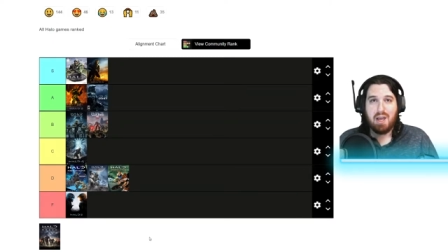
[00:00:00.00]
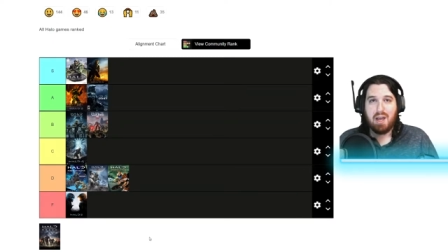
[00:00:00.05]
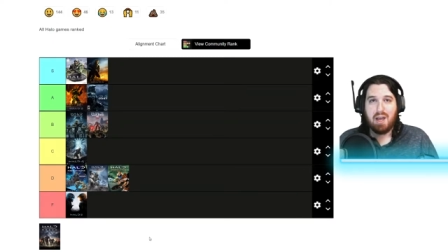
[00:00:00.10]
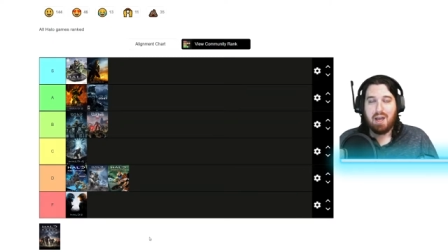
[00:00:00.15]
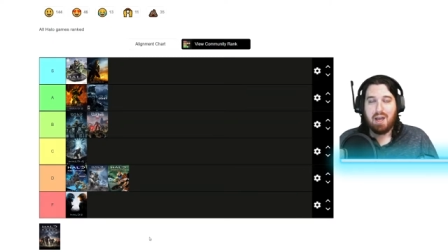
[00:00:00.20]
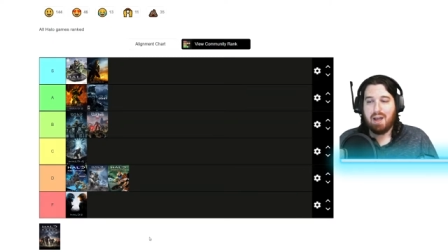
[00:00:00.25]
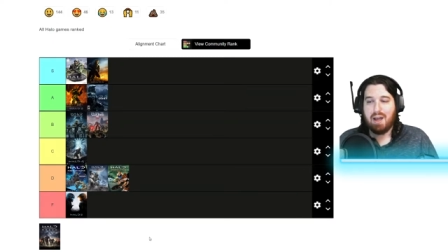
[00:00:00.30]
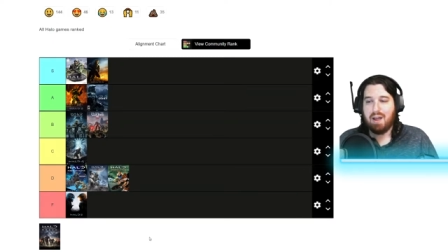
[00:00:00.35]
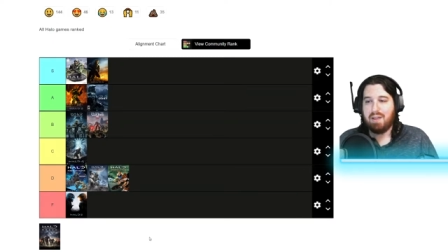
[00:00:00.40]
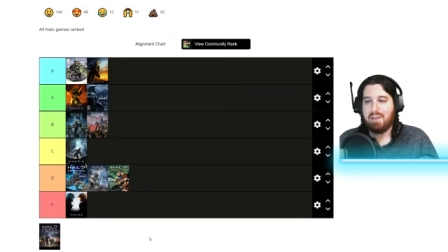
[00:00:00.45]

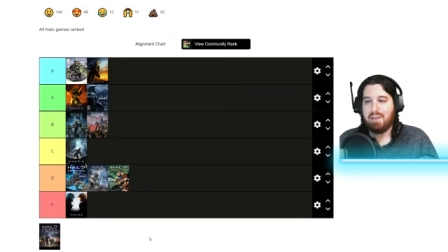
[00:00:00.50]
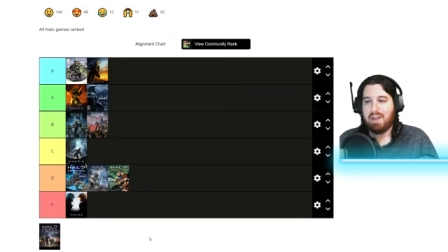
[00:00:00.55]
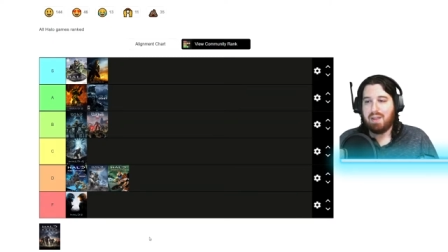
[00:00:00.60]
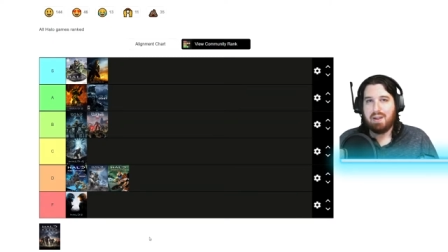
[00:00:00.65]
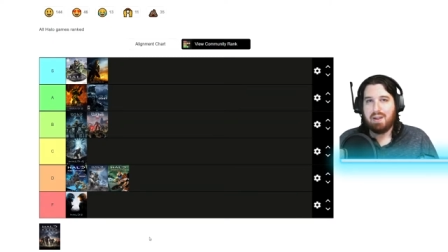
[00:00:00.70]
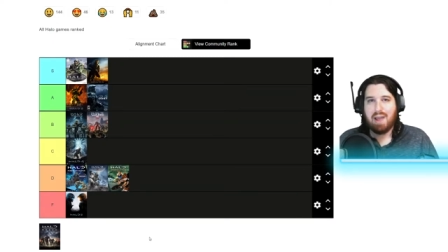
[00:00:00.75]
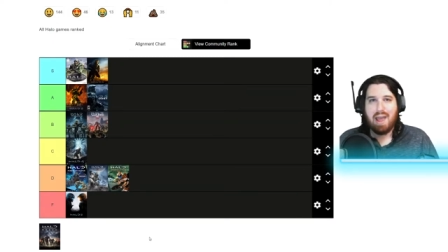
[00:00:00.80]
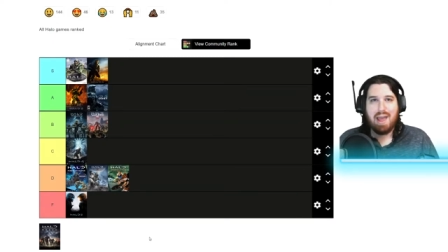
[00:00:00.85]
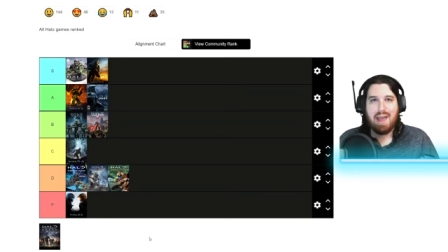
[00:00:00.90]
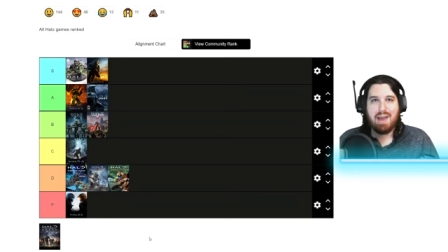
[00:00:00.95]
Uh,
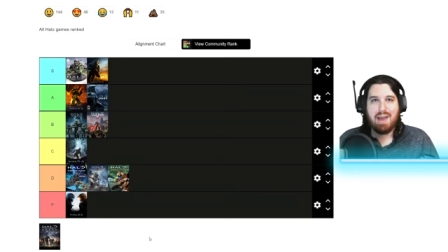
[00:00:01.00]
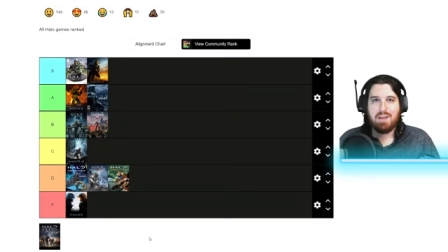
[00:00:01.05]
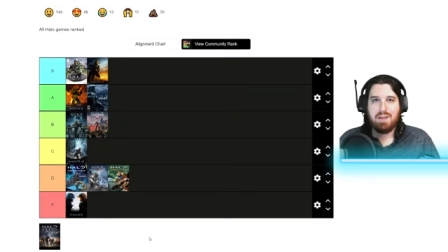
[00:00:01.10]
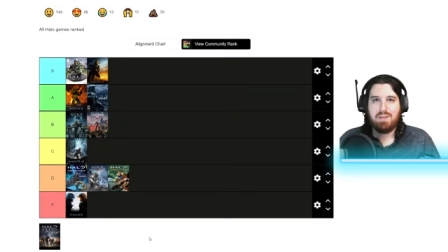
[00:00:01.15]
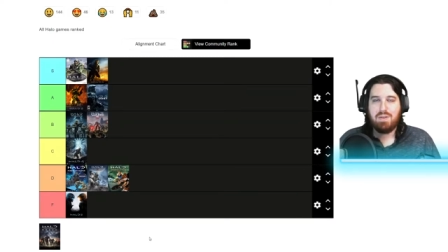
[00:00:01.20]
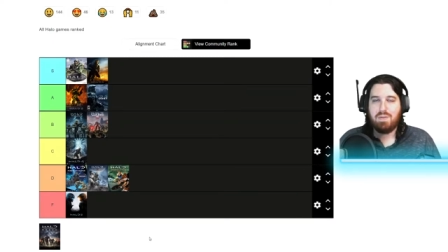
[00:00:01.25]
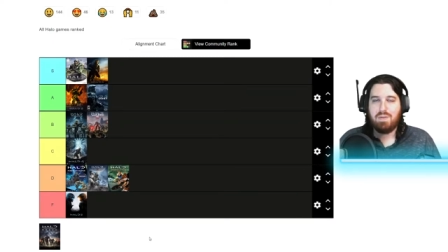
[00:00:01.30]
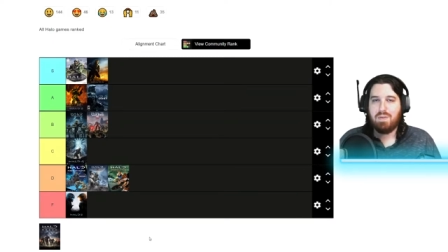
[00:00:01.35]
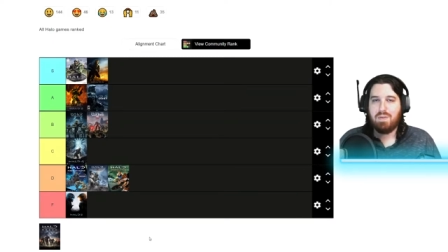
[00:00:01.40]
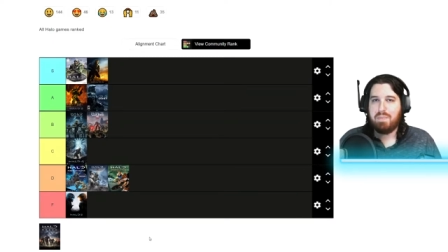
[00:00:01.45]
they added
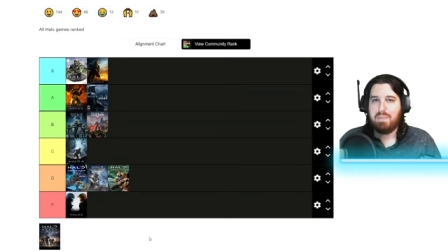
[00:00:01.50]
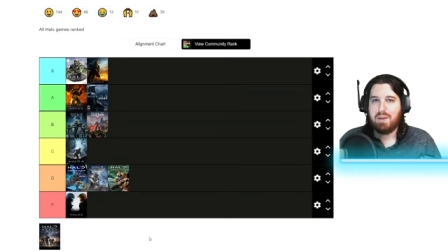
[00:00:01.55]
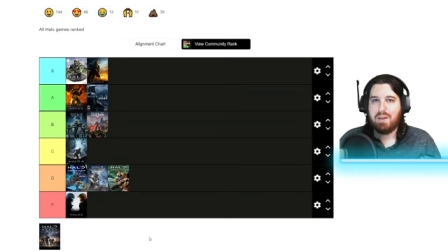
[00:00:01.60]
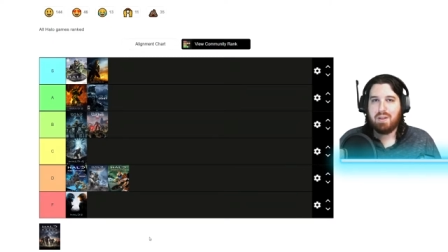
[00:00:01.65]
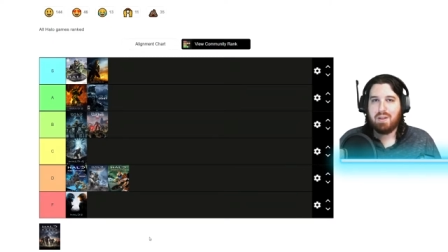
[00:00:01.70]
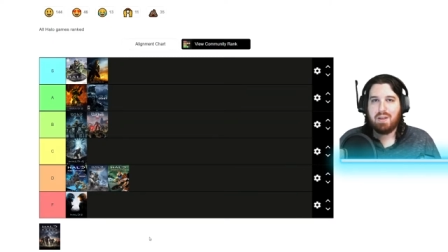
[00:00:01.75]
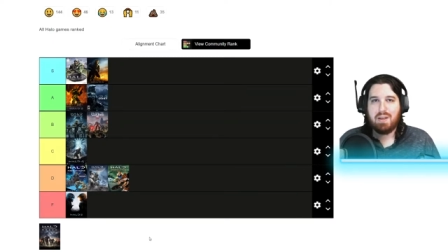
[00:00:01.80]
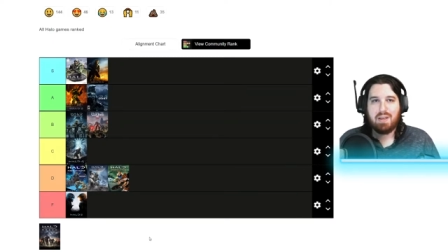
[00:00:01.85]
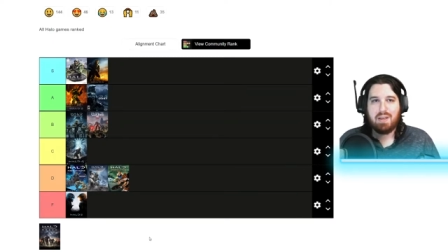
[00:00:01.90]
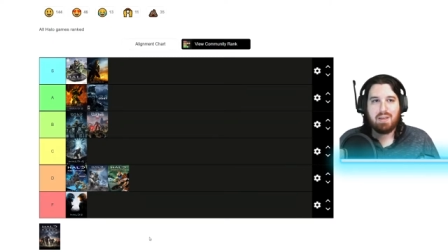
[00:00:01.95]
new
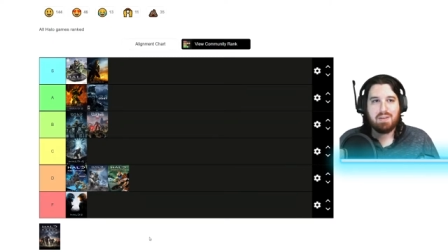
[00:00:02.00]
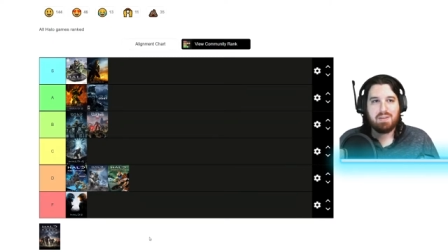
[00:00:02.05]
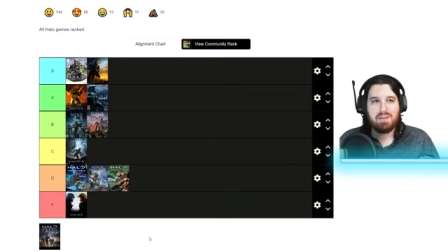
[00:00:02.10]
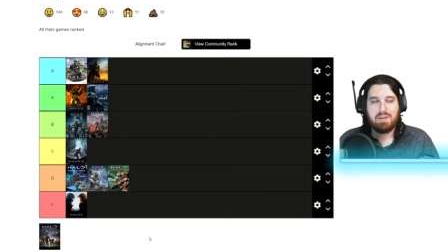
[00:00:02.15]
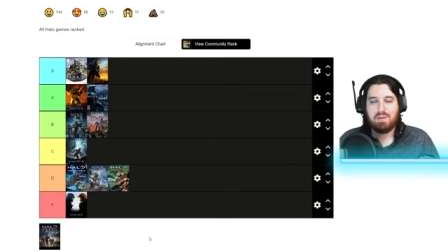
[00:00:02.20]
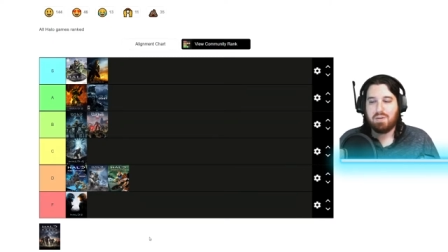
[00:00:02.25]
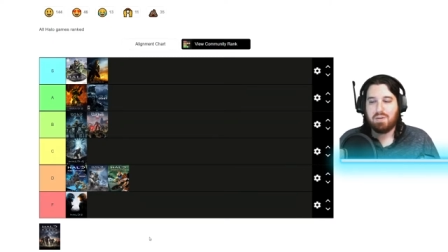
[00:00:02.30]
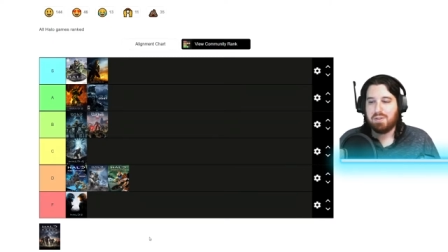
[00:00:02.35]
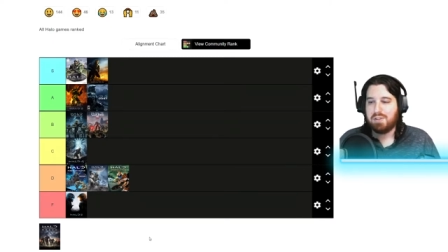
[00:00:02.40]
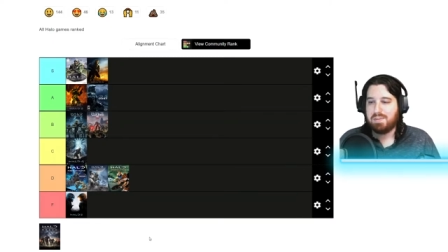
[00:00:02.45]
abilities. You
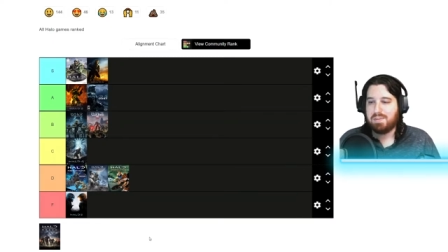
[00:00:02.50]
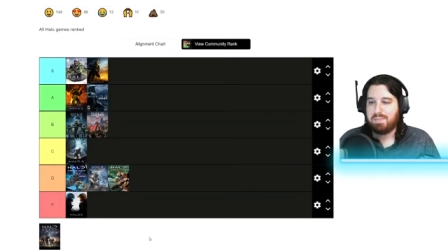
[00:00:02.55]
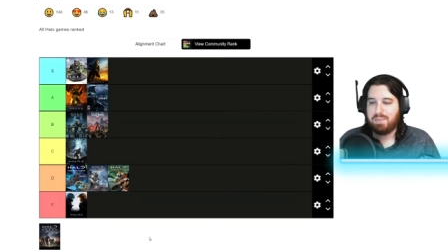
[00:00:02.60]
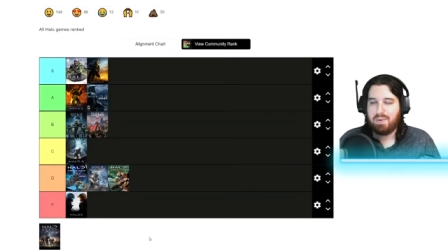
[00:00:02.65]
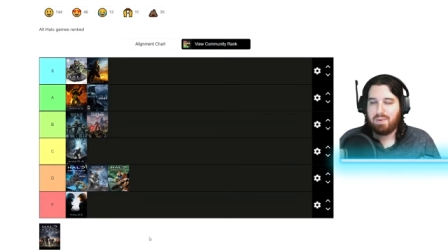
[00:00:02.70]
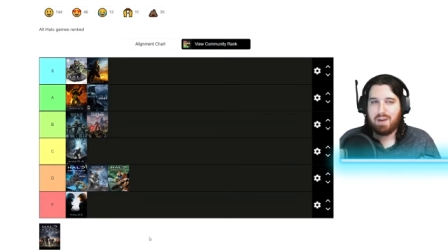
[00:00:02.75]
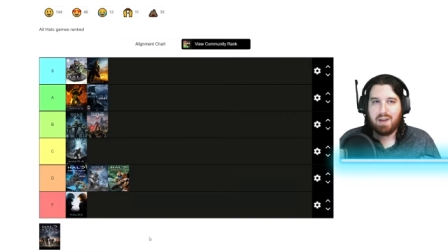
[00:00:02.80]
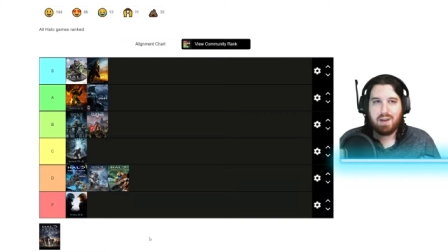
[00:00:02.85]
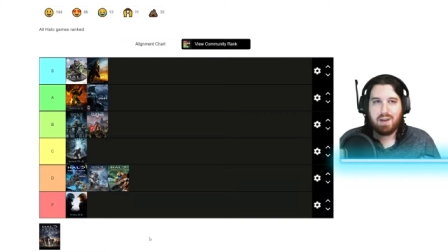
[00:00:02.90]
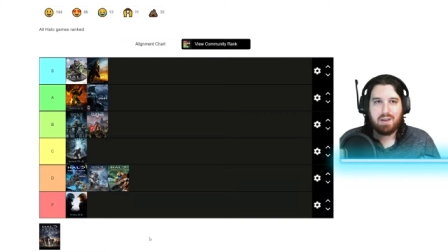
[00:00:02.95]
could
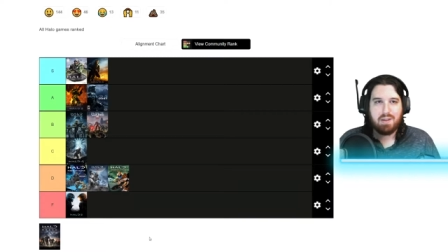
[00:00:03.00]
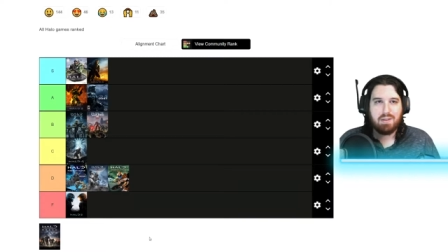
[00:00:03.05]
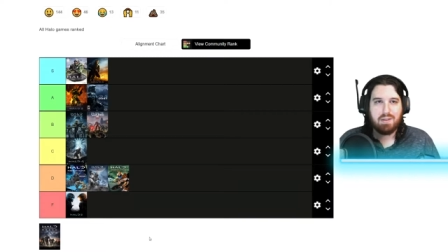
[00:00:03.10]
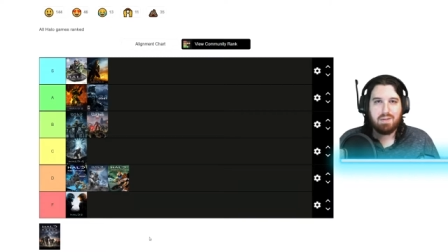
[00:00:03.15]
sprint.